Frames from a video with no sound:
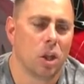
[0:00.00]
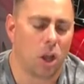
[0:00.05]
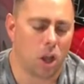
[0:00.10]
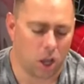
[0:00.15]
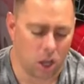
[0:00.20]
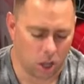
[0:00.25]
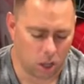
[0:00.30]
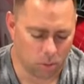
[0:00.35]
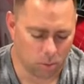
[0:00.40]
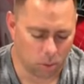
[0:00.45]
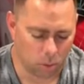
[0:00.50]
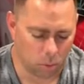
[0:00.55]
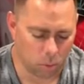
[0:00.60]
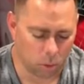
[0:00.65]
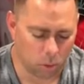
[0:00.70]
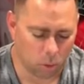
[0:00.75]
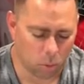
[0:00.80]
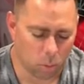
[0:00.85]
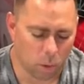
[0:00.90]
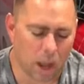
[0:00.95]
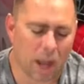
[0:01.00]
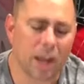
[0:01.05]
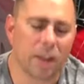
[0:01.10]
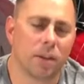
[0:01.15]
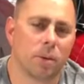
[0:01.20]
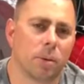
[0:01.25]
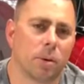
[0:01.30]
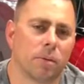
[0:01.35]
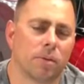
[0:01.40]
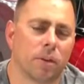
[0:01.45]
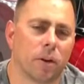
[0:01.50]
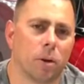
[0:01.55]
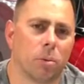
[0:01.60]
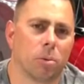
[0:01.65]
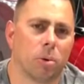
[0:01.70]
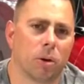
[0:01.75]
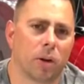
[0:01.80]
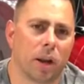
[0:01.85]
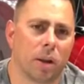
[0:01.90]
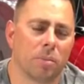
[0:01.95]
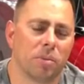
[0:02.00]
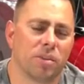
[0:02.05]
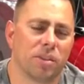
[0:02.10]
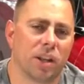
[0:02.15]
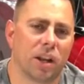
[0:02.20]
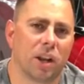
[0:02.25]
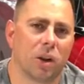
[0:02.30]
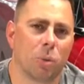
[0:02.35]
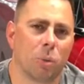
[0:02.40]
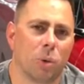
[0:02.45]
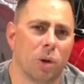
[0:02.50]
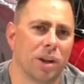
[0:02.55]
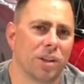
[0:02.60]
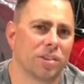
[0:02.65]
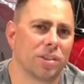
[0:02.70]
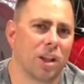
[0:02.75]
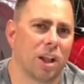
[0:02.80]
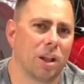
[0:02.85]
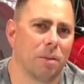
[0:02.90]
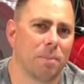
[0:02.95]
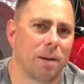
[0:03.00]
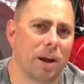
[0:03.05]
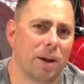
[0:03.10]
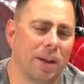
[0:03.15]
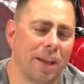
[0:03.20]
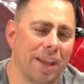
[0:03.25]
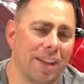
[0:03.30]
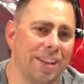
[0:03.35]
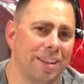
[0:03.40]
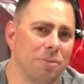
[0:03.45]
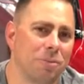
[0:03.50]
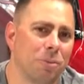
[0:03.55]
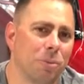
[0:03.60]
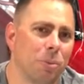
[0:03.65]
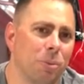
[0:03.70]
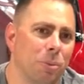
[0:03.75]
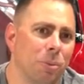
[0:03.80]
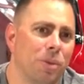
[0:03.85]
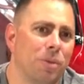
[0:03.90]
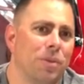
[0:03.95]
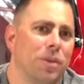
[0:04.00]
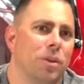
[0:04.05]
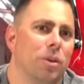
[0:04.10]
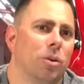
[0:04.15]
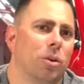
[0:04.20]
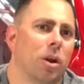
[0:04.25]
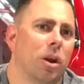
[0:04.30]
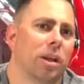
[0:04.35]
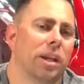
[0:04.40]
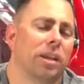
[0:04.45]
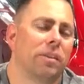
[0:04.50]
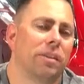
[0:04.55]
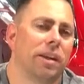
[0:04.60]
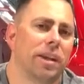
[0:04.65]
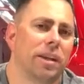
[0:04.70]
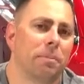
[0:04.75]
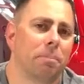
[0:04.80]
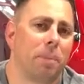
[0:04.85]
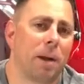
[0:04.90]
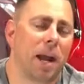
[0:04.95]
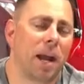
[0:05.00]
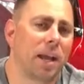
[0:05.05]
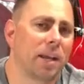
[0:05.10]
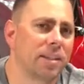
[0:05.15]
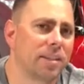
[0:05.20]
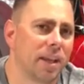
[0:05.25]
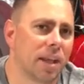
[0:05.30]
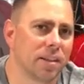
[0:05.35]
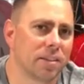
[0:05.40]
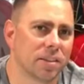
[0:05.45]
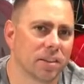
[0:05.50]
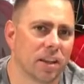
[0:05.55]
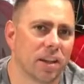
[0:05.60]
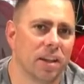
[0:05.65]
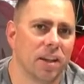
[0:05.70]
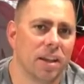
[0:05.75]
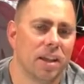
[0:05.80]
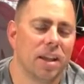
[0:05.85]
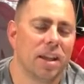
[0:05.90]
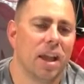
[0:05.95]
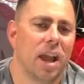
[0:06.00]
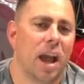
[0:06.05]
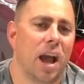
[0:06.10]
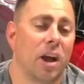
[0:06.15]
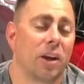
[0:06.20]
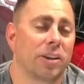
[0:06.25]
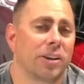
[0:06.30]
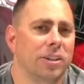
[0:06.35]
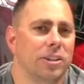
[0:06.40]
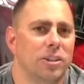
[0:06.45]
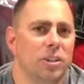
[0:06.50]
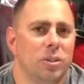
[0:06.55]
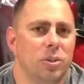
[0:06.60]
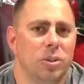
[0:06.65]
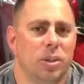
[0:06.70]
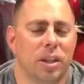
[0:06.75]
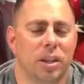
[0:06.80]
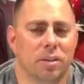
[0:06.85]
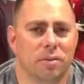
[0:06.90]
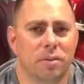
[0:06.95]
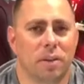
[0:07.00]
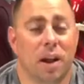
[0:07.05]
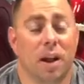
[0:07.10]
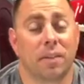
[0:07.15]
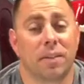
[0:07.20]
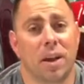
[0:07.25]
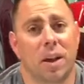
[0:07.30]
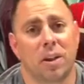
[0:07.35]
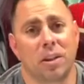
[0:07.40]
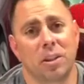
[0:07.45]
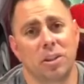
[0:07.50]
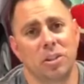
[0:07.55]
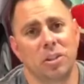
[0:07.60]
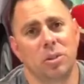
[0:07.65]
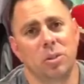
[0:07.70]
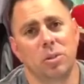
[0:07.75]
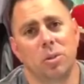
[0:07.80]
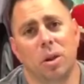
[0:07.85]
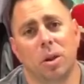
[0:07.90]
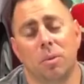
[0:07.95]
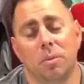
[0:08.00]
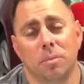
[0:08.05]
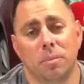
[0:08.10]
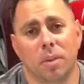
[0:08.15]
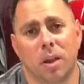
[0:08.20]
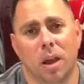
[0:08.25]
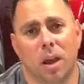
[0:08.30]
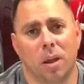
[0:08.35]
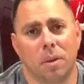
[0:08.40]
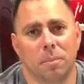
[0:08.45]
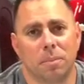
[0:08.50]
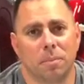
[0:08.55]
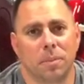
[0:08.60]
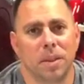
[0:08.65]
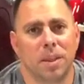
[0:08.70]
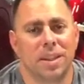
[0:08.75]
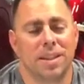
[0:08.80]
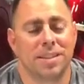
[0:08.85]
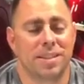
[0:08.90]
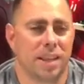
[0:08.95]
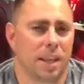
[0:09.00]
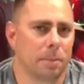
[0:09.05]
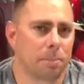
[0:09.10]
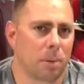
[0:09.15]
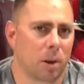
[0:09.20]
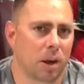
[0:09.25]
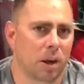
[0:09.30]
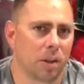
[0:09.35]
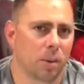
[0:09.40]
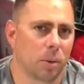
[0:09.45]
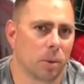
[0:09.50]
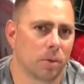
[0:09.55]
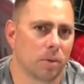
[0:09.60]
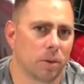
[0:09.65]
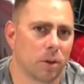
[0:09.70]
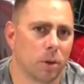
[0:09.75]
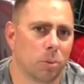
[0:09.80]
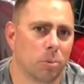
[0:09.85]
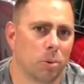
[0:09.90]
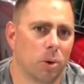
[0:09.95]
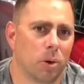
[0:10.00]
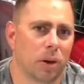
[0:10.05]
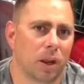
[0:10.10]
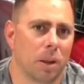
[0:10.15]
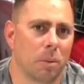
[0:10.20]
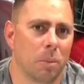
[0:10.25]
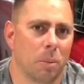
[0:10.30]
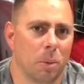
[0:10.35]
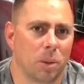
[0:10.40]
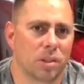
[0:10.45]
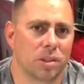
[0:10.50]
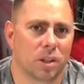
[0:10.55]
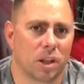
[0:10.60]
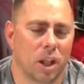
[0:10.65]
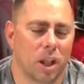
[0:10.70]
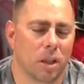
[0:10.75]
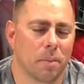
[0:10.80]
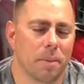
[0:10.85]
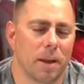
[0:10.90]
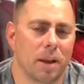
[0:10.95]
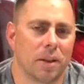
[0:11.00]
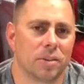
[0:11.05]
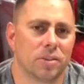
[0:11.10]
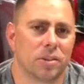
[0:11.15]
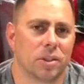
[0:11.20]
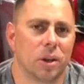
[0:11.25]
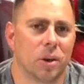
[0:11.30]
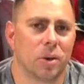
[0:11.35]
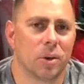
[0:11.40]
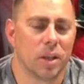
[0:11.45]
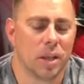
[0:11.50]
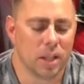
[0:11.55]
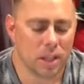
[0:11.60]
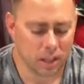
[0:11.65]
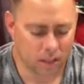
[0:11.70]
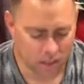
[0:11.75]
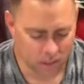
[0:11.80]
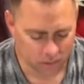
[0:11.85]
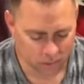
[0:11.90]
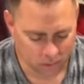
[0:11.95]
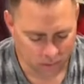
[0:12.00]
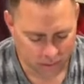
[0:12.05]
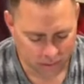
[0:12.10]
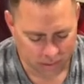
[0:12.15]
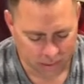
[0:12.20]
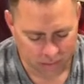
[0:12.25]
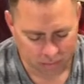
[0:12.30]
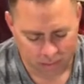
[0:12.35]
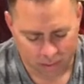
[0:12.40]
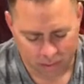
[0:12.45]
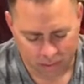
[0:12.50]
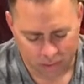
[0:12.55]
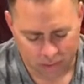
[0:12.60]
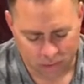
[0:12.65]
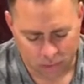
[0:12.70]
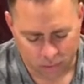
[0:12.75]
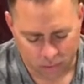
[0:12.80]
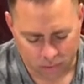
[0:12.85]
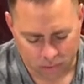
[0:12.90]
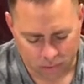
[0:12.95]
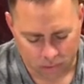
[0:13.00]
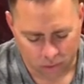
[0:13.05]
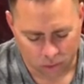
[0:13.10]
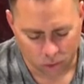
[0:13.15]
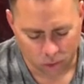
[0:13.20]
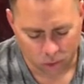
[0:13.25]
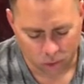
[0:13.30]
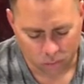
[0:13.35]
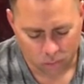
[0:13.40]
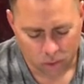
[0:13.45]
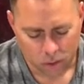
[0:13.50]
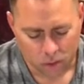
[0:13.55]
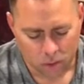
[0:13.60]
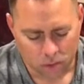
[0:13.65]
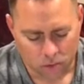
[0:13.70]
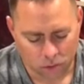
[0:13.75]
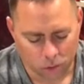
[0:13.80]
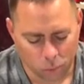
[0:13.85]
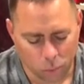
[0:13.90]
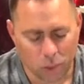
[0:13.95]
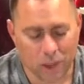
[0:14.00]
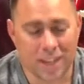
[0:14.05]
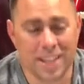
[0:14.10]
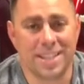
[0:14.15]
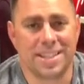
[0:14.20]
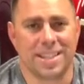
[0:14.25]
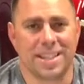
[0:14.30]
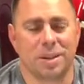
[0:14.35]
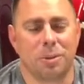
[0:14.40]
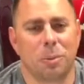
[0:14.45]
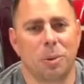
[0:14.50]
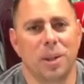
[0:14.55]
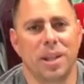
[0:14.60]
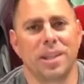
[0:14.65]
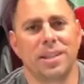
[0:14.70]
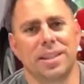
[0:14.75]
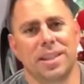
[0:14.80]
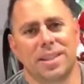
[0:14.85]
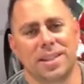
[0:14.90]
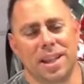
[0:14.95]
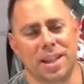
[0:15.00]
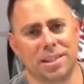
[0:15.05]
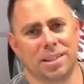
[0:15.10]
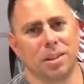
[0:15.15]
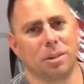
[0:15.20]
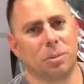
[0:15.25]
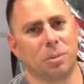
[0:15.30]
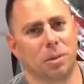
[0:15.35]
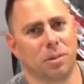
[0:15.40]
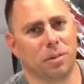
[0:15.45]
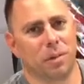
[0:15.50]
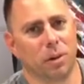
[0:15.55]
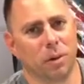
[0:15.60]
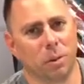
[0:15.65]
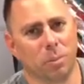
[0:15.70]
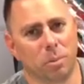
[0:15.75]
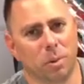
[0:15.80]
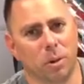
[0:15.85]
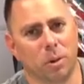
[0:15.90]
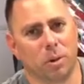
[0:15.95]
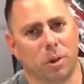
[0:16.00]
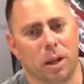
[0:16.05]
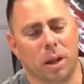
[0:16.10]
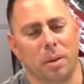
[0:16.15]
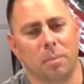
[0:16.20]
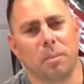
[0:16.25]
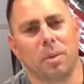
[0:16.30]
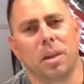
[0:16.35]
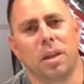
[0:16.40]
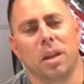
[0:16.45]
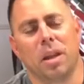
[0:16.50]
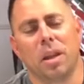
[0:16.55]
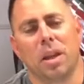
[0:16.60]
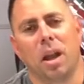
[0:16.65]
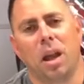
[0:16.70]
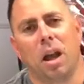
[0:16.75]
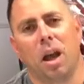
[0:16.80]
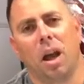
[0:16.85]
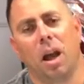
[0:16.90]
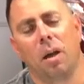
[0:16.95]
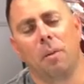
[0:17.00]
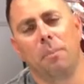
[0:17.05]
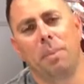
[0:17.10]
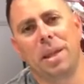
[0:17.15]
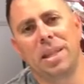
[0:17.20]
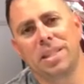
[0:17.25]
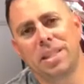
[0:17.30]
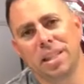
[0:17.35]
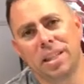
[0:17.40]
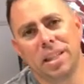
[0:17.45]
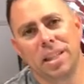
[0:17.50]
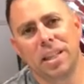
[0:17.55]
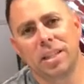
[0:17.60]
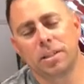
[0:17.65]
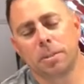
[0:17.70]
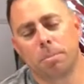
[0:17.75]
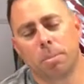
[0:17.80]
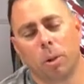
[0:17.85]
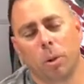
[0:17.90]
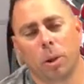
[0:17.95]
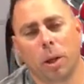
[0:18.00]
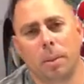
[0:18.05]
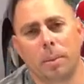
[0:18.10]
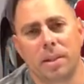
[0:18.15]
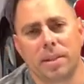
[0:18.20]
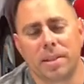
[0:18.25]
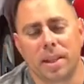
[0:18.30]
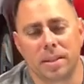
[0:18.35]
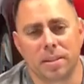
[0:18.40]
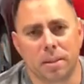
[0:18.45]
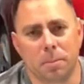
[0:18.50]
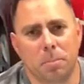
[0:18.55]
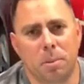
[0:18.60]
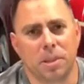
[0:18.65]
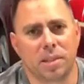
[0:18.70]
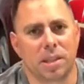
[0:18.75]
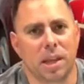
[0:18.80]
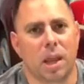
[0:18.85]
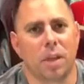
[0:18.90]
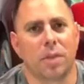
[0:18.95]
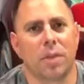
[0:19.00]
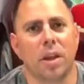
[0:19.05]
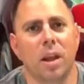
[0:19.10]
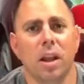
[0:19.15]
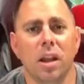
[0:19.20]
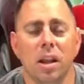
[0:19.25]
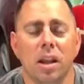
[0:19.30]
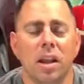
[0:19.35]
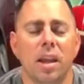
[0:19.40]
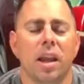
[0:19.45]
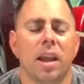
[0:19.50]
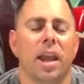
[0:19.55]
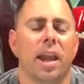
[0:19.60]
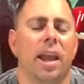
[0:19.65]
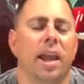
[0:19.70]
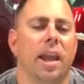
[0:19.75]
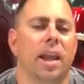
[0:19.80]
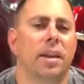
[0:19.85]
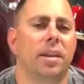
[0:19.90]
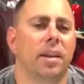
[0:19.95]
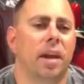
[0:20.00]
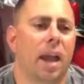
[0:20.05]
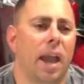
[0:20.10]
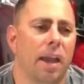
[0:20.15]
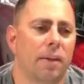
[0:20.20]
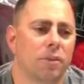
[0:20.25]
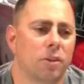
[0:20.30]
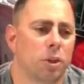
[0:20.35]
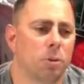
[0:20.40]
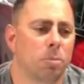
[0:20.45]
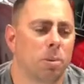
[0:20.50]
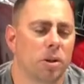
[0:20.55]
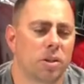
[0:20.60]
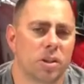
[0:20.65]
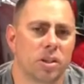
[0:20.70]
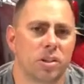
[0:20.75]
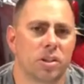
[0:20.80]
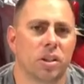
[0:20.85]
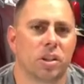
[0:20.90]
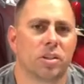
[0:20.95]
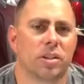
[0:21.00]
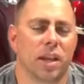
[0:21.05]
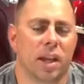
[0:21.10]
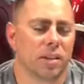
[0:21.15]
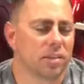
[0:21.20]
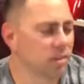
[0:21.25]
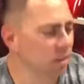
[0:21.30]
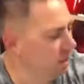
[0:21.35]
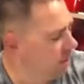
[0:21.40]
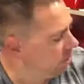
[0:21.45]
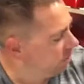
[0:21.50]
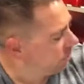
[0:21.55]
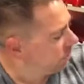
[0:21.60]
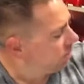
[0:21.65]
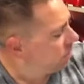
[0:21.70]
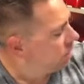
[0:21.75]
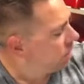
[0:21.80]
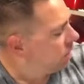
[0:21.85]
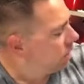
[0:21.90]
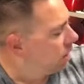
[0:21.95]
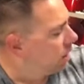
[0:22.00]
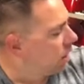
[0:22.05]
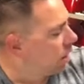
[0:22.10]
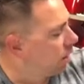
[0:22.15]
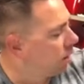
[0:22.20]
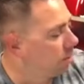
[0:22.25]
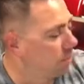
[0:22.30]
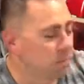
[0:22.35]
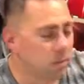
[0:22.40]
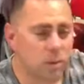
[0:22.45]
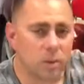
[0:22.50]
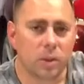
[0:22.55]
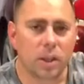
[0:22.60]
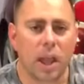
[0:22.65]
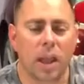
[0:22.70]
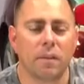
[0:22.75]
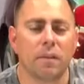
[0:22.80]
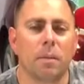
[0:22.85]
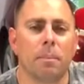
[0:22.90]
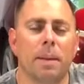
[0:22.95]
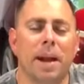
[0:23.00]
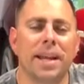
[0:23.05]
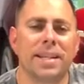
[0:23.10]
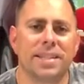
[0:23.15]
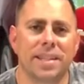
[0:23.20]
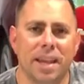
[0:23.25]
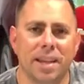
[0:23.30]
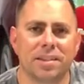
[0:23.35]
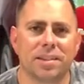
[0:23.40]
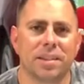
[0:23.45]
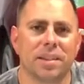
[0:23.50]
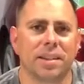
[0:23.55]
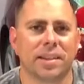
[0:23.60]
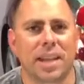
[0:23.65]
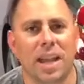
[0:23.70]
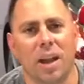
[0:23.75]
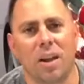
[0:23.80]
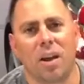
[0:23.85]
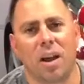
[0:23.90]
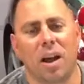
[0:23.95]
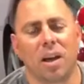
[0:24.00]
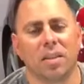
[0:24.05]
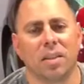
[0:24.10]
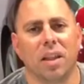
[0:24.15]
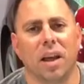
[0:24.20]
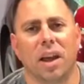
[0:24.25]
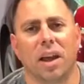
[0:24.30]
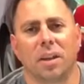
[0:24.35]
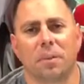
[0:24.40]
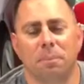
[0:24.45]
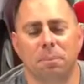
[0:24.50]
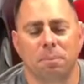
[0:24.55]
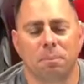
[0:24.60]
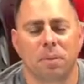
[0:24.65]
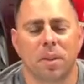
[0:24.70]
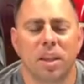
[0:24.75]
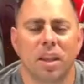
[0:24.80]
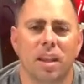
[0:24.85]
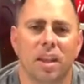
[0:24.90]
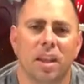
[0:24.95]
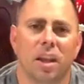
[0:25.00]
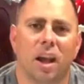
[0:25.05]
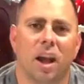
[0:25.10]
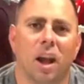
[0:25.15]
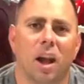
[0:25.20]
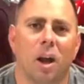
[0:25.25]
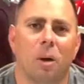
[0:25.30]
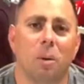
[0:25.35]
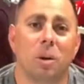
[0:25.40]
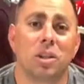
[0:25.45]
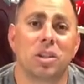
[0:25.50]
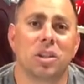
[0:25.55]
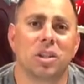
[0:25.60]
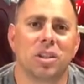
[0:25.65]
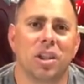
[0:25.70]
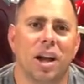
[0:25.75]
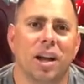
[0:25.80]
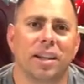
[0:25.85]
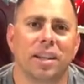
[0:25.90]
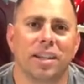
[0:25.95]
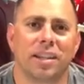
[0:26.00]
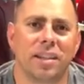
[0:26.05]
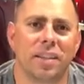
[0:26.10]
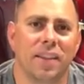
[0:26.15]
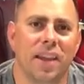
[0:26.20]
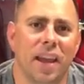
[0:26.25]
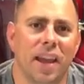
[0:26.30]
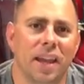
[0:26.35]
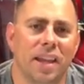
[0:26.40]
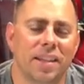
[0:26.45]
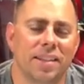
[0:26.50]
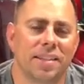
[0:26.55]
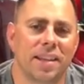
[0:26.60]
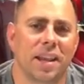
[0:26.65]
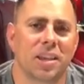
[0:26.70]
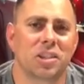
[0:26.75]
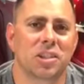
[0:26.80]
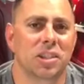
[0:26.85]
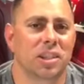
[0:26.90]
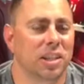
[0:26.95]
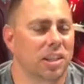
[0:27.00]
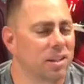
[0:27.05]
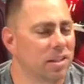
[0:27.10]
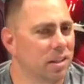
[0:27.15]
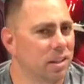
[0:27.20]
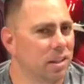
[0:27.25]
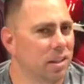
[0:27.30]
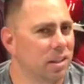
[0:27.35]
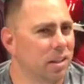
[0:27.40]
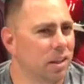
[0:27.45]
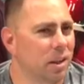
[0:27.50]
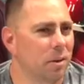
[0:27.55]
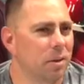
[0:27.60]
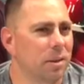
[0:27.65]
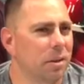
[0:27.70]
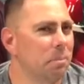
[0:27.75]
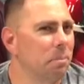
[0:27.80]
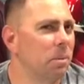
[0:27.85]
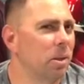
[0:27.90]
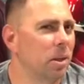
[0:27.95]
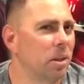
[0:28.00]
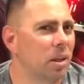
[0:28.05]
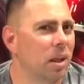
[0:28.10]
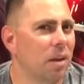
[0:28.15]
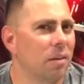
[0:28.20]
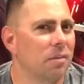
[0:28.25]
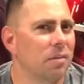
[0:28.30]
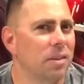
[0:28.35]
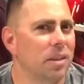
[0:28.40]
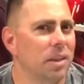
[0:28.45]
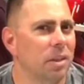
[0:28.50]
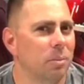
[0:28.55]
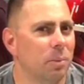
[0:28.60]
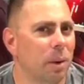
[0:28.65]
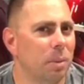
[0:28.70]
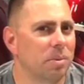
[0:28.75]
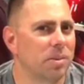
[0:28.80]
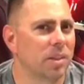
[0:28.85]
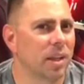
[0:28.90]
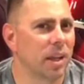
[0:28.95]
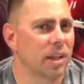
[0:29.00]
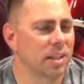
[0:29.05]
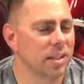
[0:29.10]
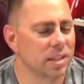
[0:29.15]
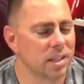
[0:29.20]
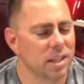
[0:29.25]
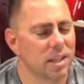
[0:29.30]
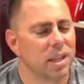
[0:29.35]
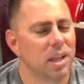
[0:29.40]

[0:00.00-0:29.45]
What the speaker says: or why the referral program is there and what it's all about. And if you are getting ready to buy a Tesla, how can you get involved? How can you take part in the referral program and what's it all about? So let's go ahead and get right into it. So what is it? What is the Tesla Referral Program? Basically, it's a program that Tesla puts out there. And after you purchase your Tesla, you have a My Tesla account online. Once you log into that, it's actually at the in the middle of the website,